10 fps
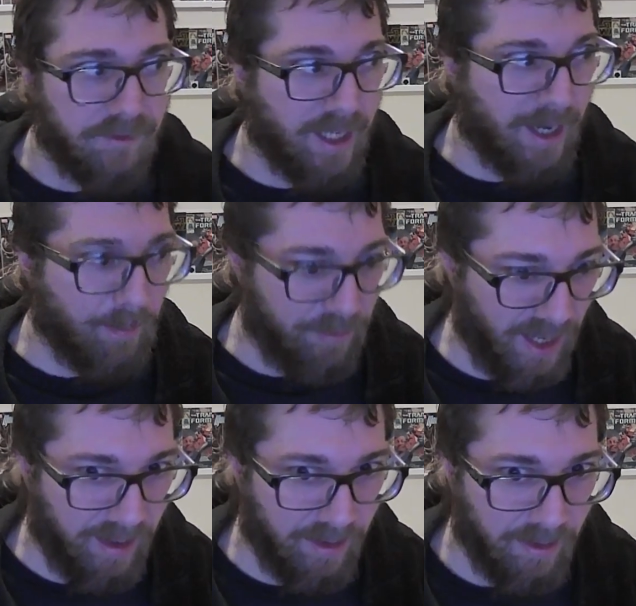and I'm
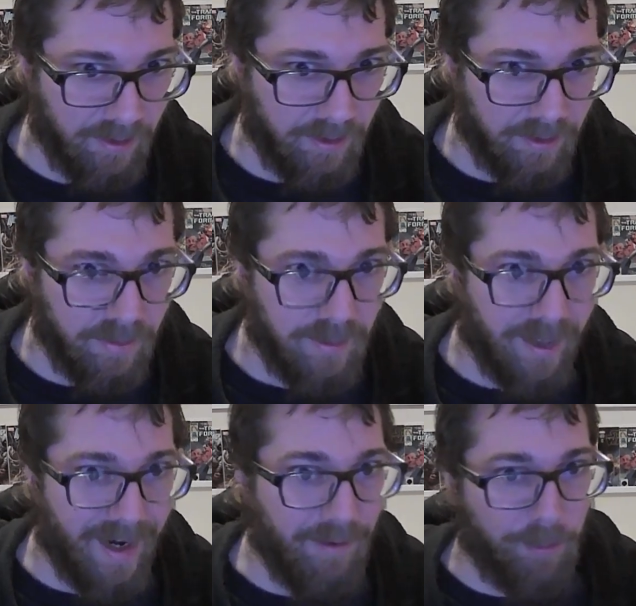there,
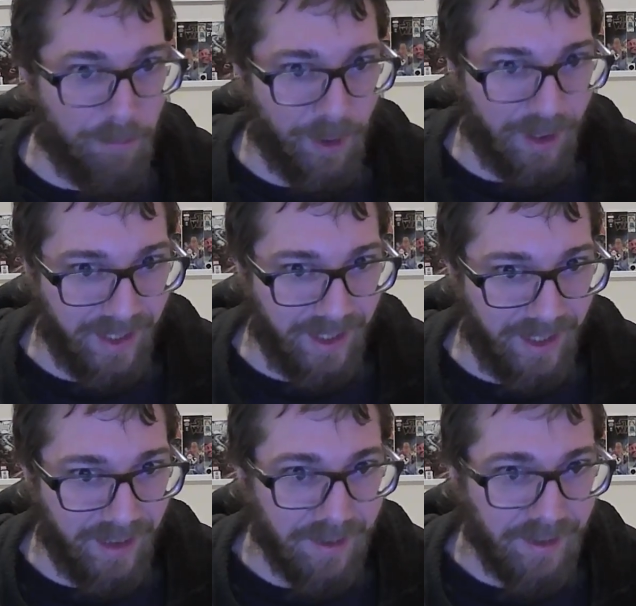and I have the
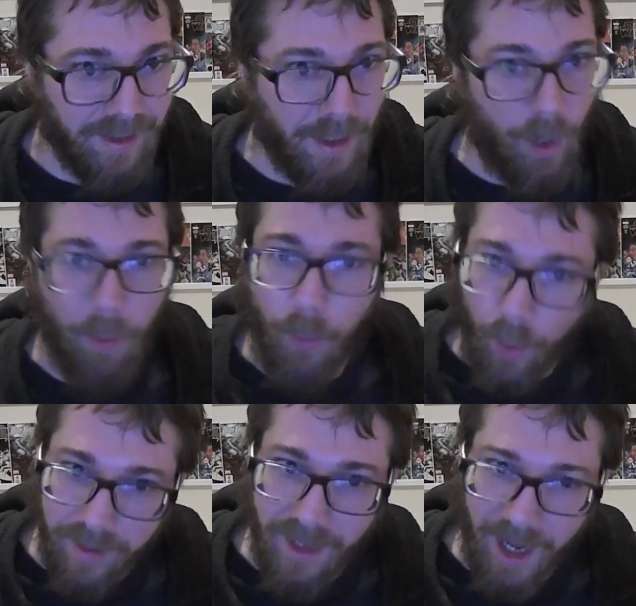money, why
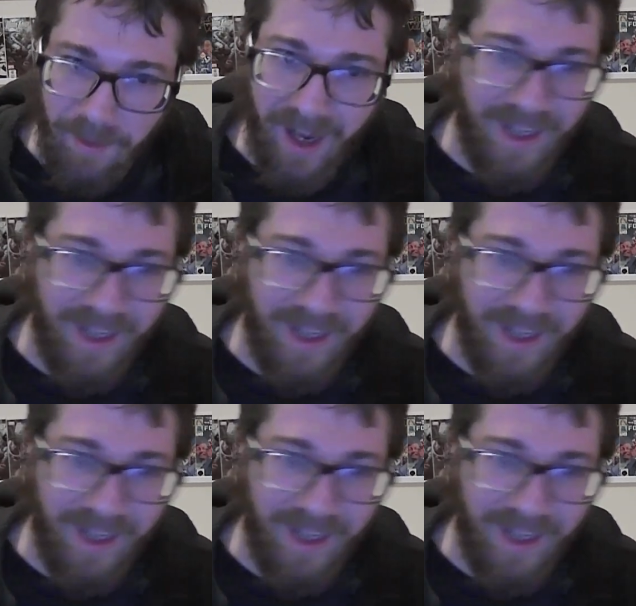wouldn't I buy